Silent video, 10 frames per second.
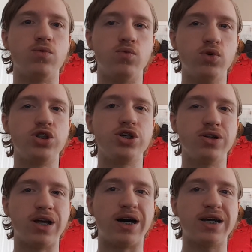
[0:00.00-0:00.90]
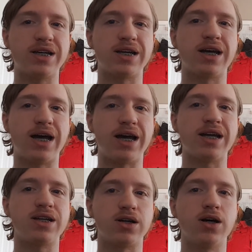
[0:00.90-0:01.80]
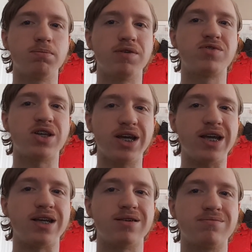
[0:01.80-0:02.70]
Would you like a cup of tea?